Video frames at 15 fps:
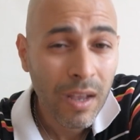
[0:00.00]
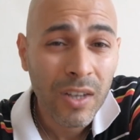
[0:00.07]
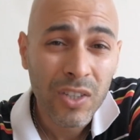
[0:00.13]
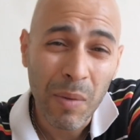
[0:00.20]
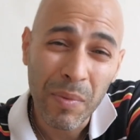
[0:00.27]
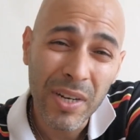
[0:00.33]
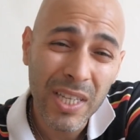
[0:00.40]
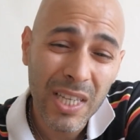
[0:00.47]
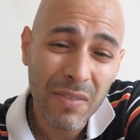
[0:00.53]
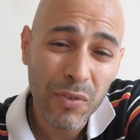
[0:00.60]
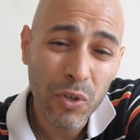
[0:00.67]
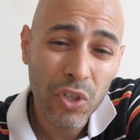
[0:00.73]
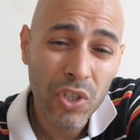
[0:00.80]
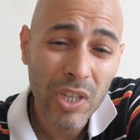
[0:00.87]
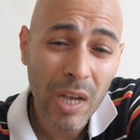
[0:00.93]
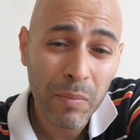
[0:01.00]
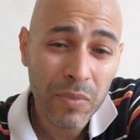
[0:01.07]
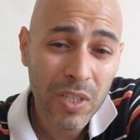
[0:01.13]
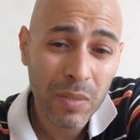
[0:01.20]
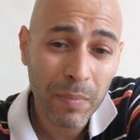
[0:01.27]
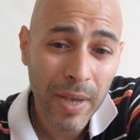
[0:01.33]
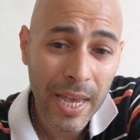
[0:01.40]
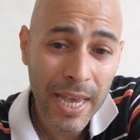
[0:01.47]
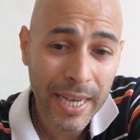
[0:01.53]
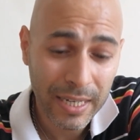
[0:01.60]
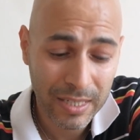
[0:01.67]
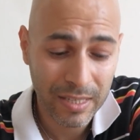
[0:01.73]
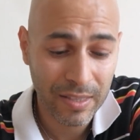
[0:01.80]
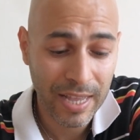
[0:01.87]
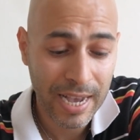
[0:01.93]
So I'm going to give you some
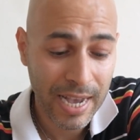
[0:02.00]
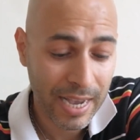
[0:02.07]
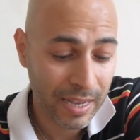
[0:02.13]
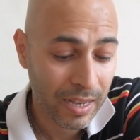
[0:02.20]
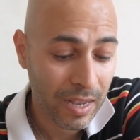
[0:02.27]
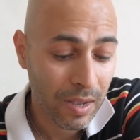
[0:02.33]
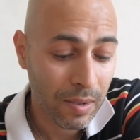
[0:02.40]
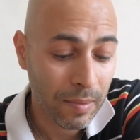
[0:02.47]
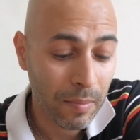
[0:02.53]
specs that